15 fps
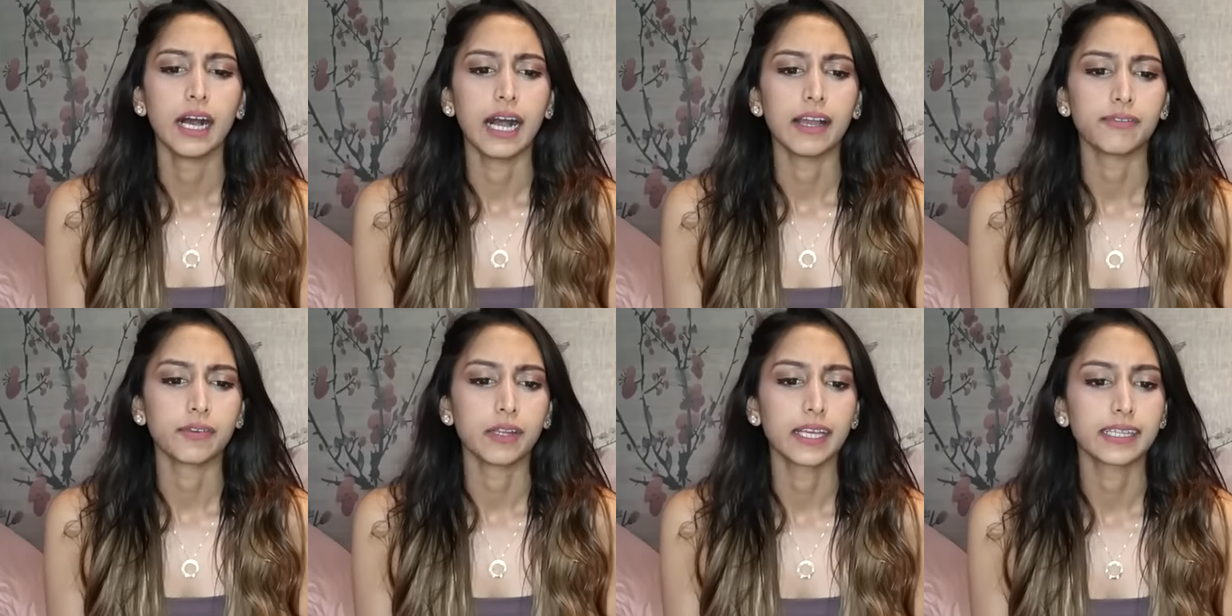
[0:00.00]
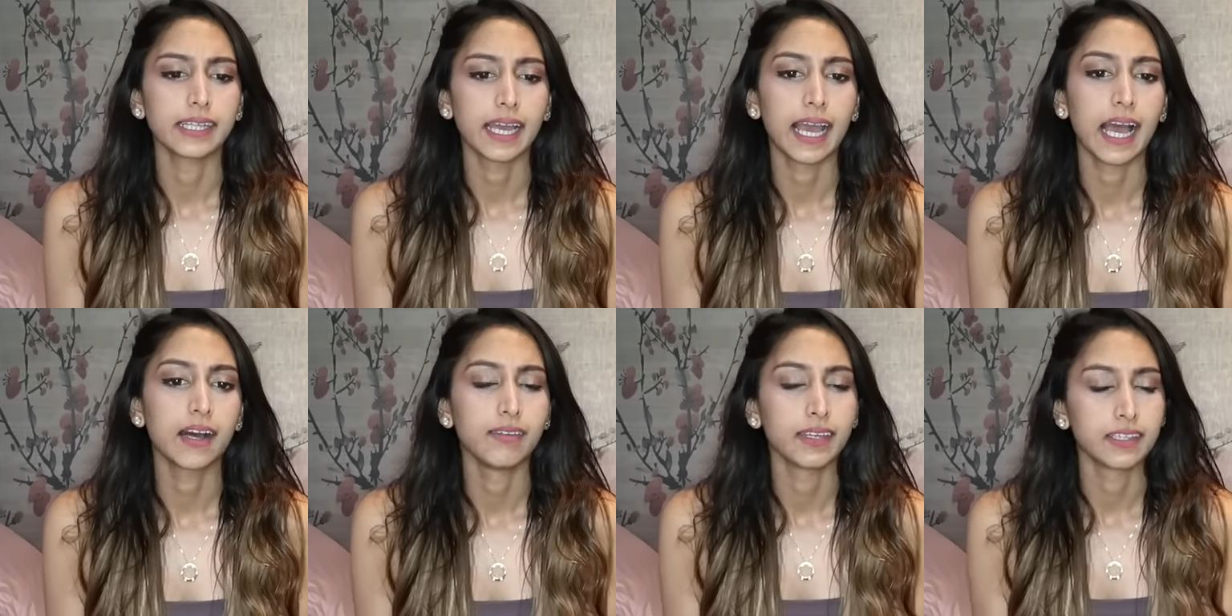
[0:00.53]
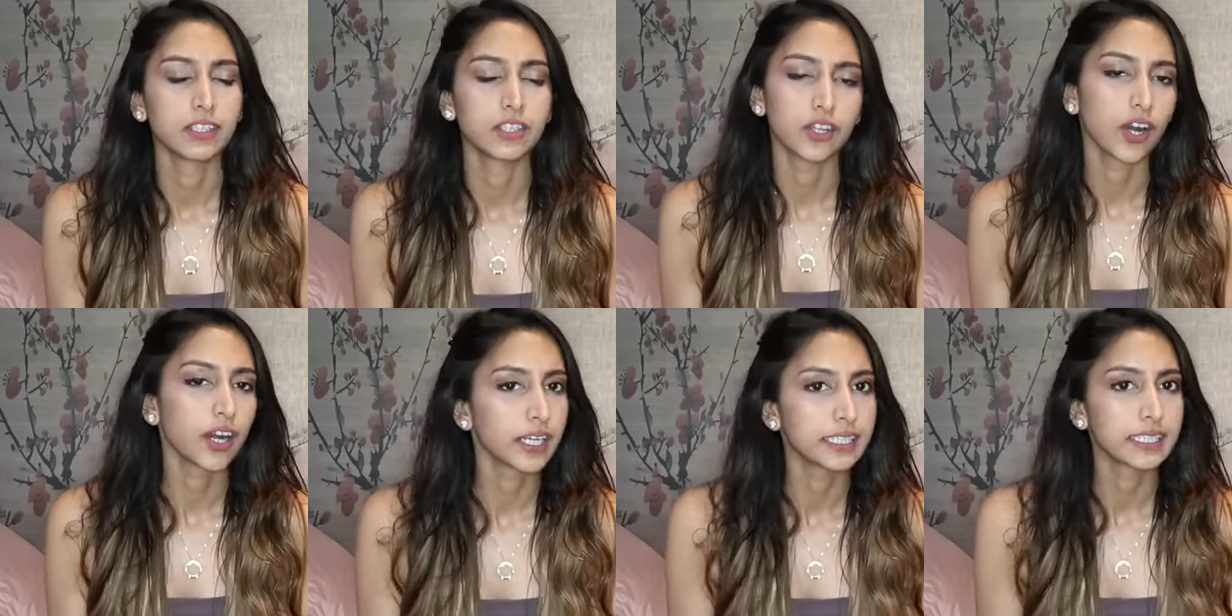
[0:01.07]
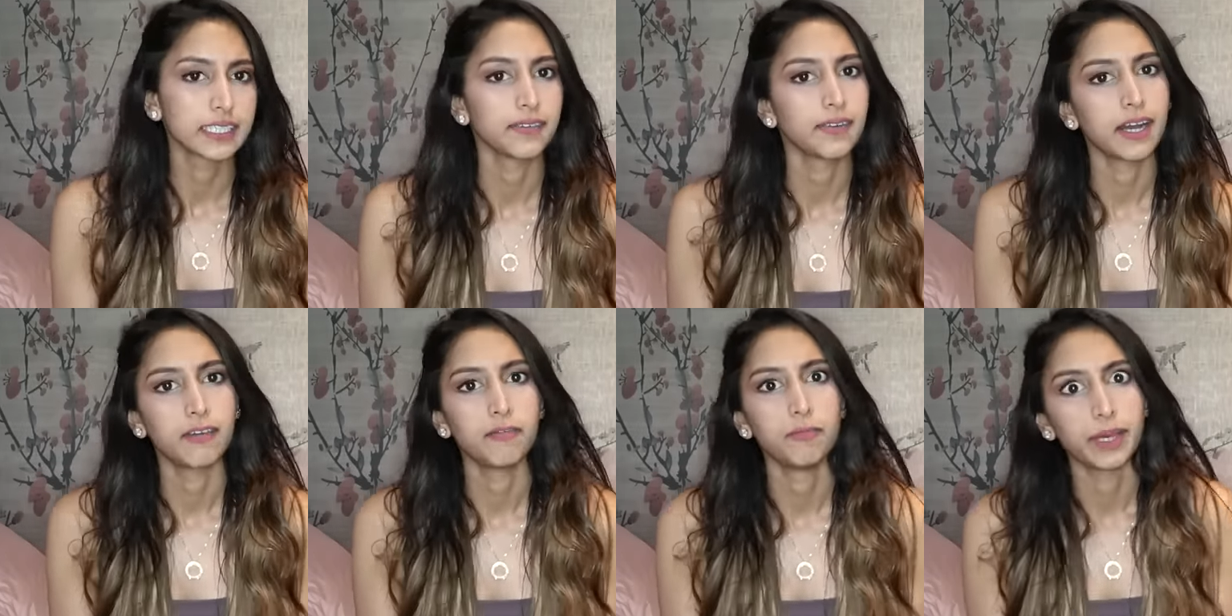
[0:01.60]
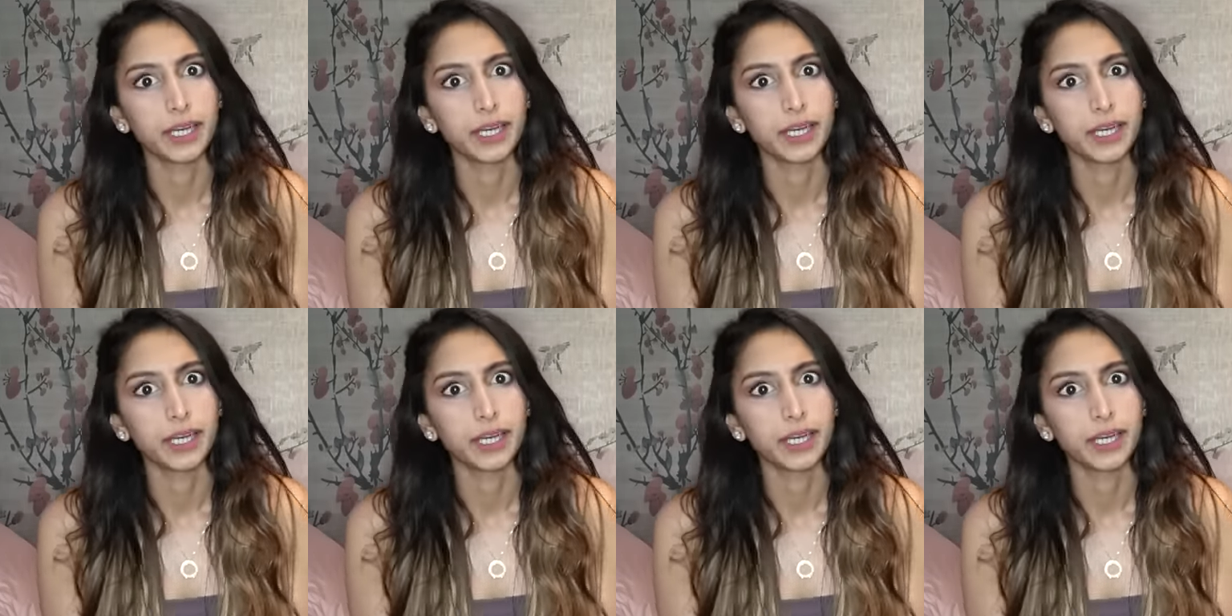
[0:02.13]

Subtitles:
I feel like they had like the Zara and stuff have